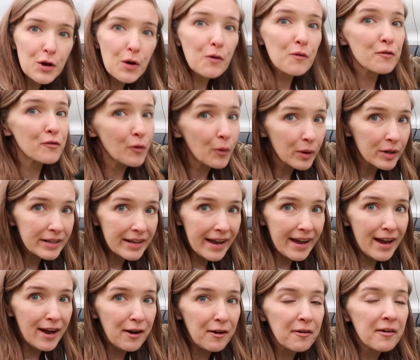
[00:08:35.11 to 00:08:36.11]
tote four
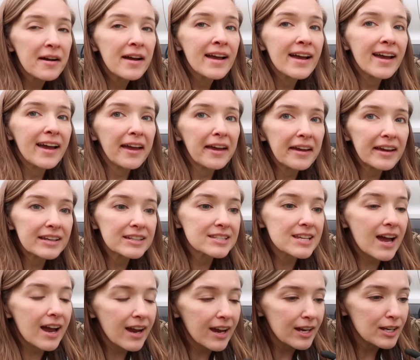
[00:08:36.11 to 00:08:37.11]
now, and
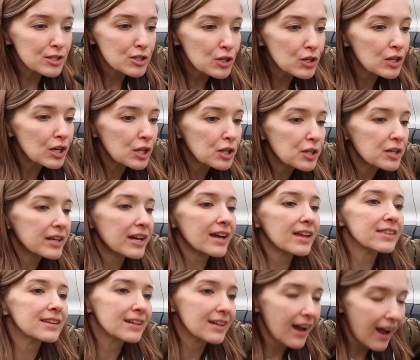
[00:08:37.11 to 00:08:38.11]
I took a look
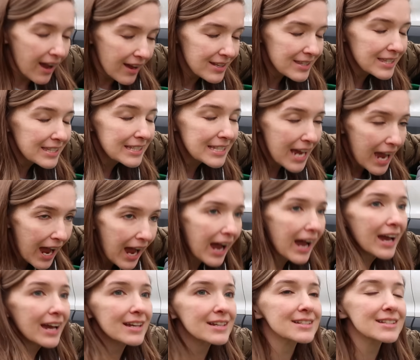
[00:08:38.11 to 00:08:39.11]
at the, the
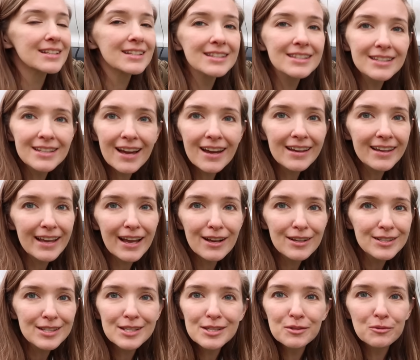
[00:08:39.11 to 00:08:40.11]
ties. It's not
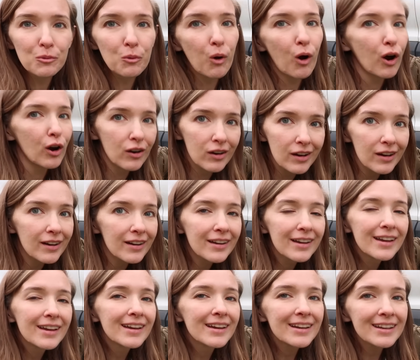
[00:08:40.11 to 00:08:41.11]
Countess Wara,
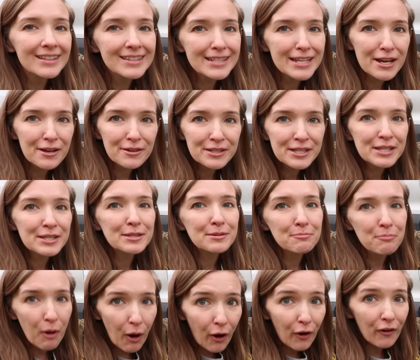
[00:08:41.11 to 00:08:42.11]
it's Countess
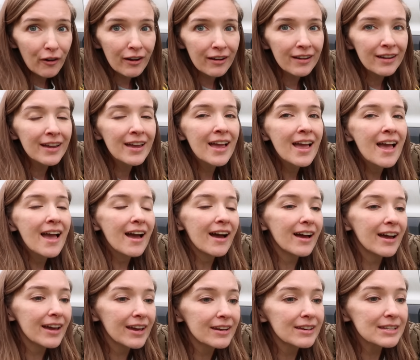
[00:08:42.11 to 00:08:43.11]
Mara.
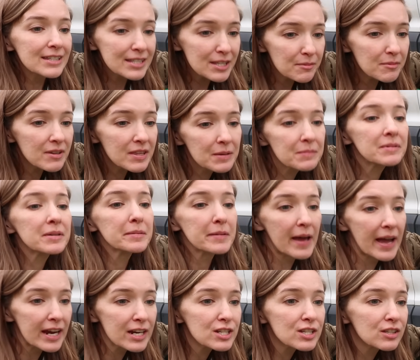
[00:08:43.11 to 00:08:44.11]
And some of them can
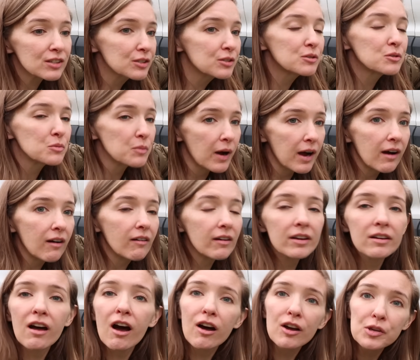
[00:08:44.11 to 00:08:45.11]
actually do well.
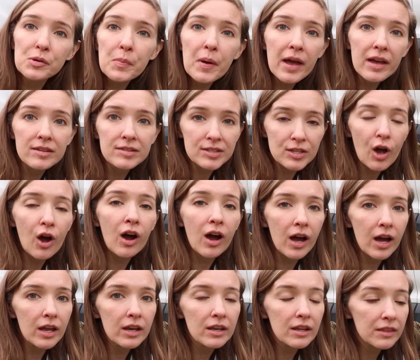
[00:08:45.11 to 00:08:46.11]
It all depends
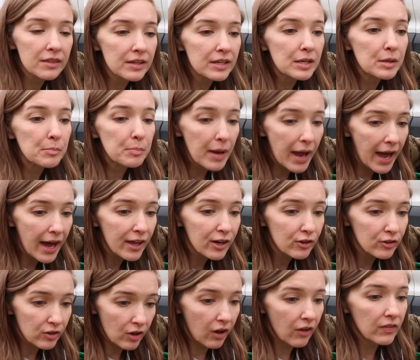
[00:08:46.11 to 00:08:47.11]
on the
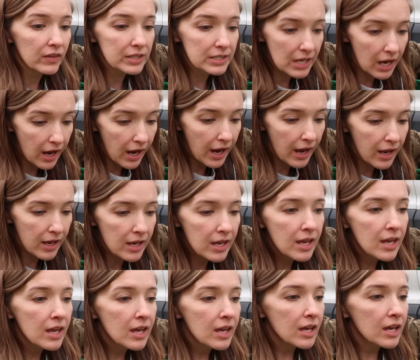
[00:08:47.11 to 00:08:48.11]
pattern on the tie.
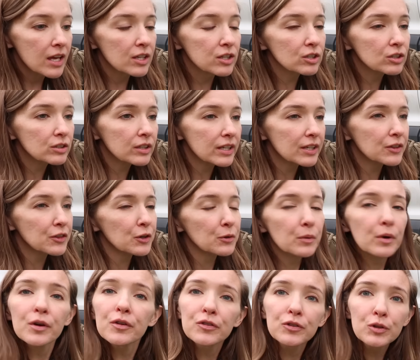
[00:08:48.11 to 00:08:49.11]
It looked like there
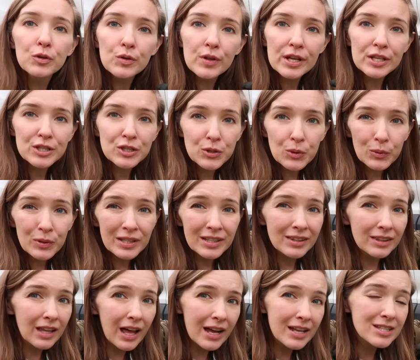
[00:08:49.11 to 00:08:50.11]
were a few that sold
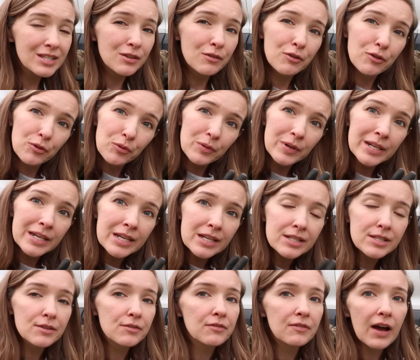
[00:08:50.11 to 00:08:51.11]
in lots of three
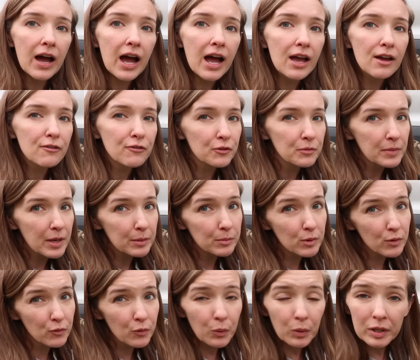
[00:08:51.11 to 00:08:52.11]
to five for
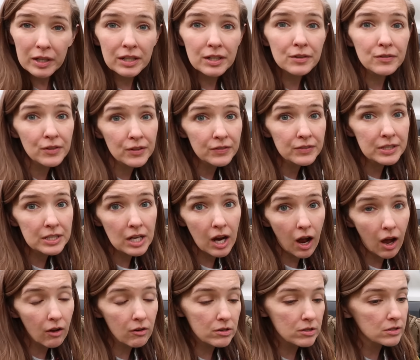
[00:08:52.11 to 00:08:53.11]
maybe 40 to
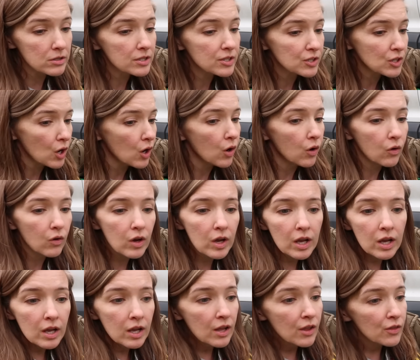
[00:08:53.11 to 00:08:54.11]
$50. So
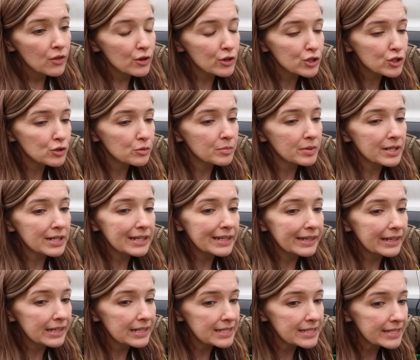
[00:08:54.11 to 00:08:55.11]
those should
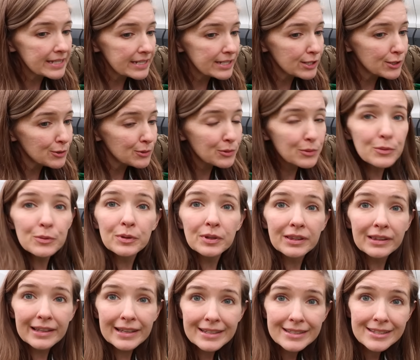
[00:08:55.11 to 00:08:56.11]
be easy to
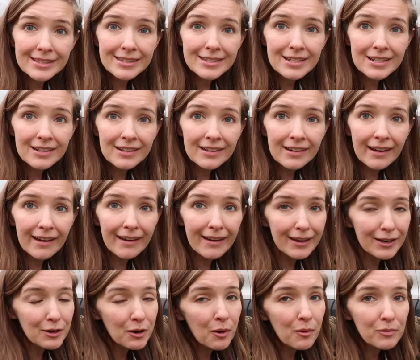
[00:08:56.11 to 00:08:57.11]
list
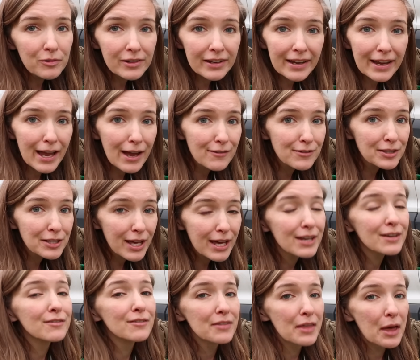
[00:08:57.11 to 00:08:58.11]
and hopefully I have a
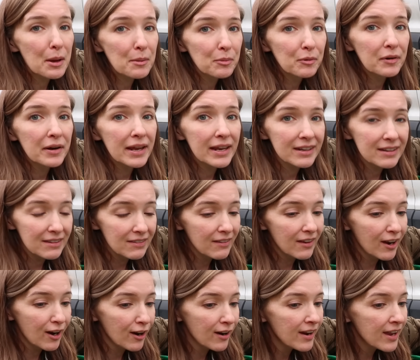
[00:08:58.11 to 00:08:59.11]
lot of that brand in
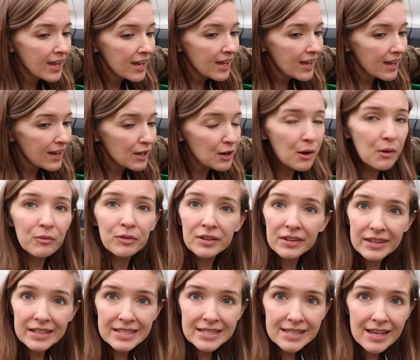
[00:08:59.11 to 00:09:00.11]
there and hopefully
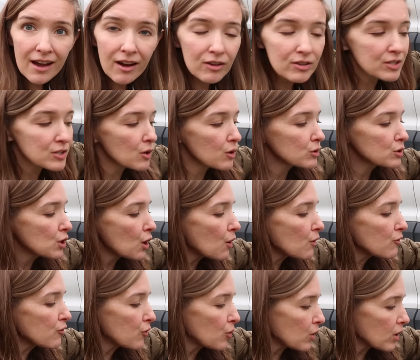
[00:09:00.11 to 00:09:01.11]
they sell. So
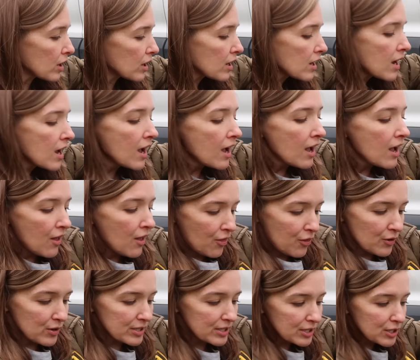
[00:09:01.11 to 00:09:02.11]
tote four,
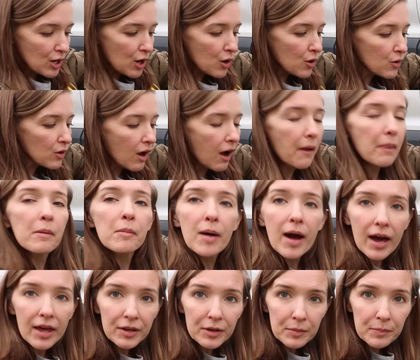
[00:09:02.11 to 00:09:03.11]
there is a tote on the
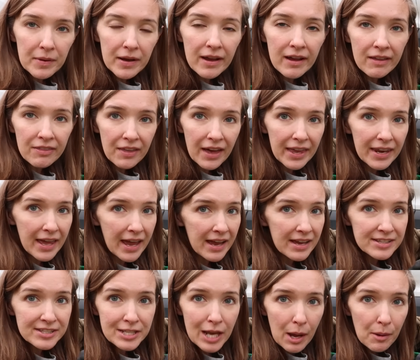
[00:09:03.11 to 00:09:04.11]
bottom that
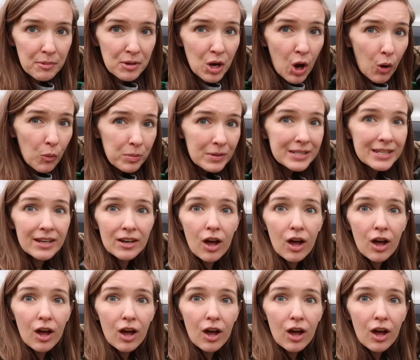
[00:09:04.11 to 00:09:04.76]
has not been opened